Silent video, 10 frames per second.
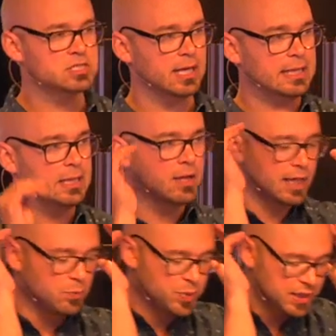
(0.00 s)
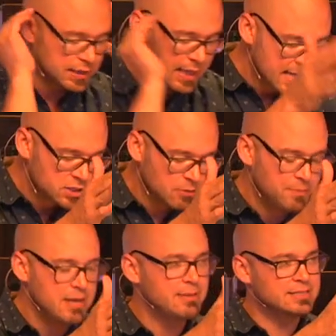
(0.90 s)
with a laser
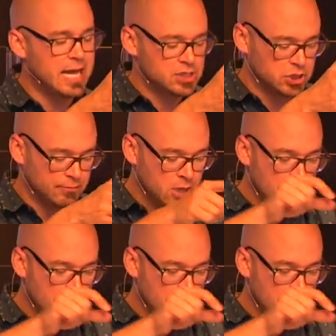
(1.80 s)
beam intention